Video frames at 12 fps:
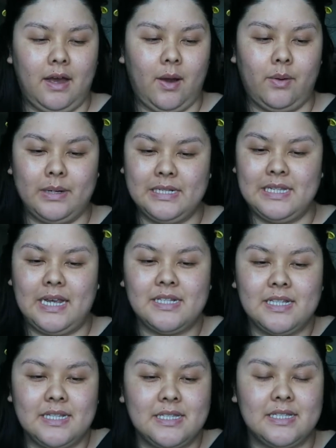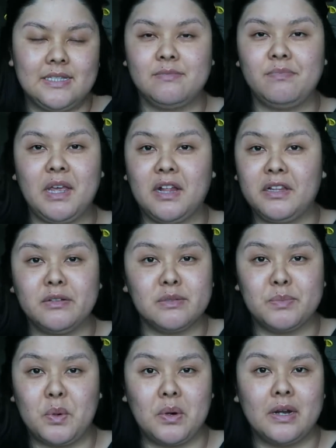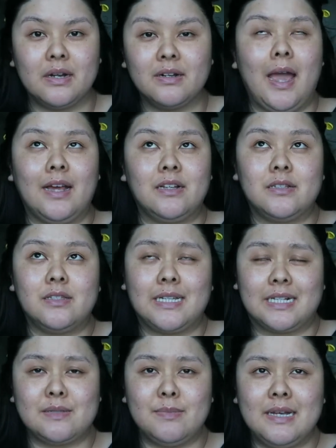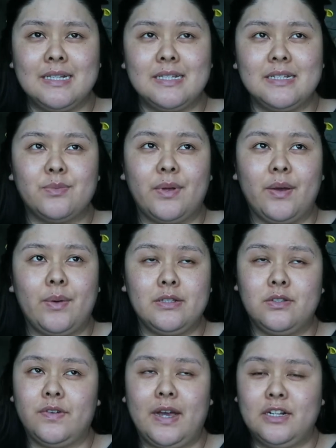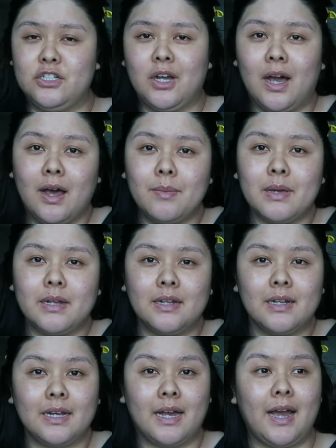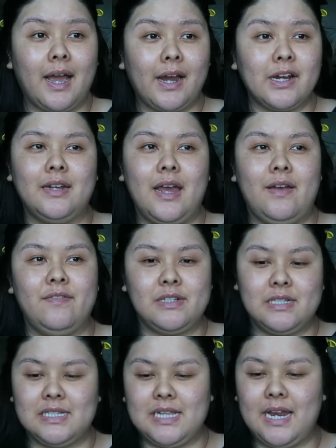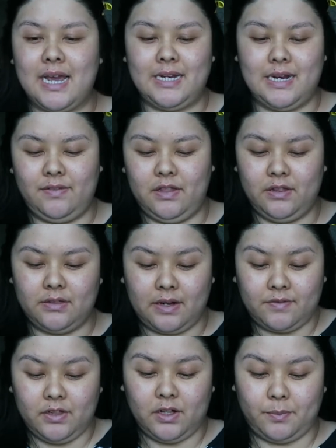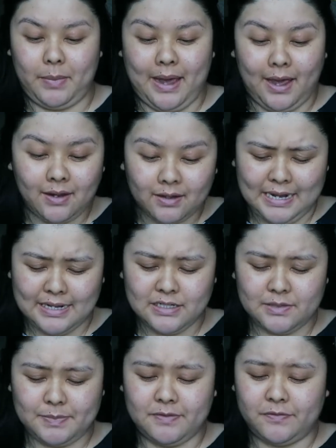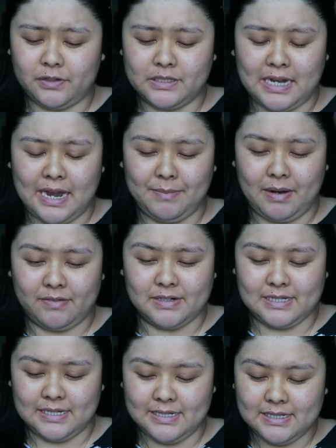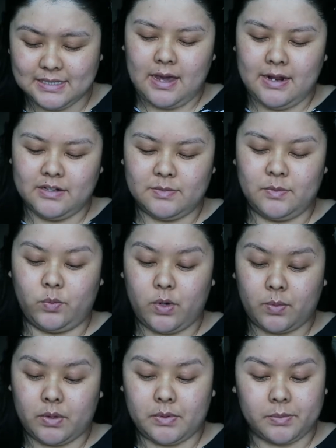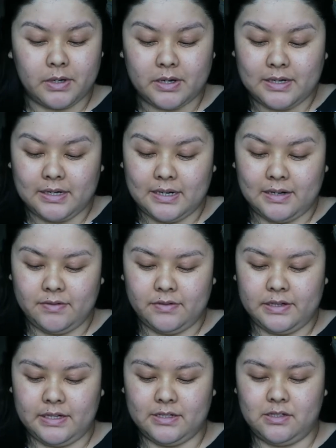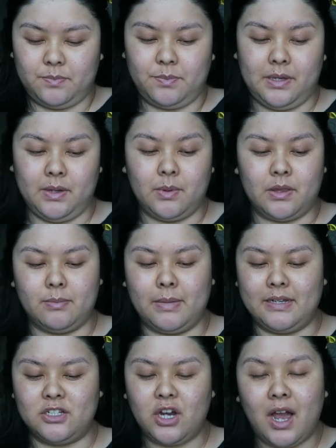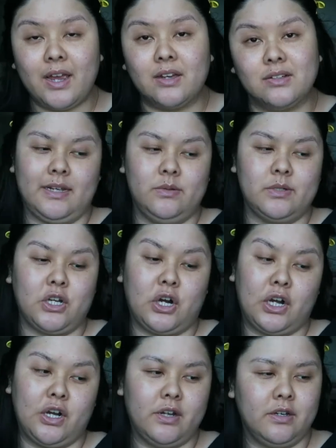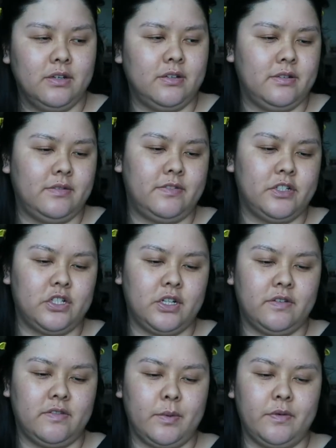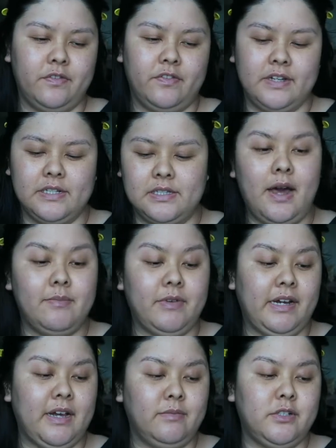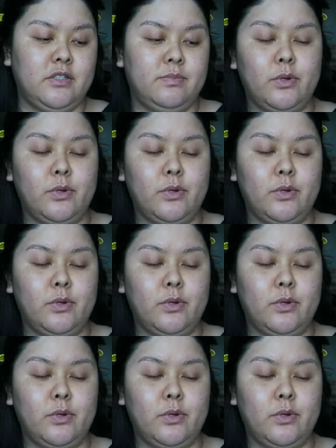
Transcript: want to say since Illy was born. At 6 months is when I went to find a job, and then I got hired, and ever since then I never looked back, and I just been full-time ever since, and I just been work, and I never really get to be with my child. It was hard for sure for both of us. Right now I'm just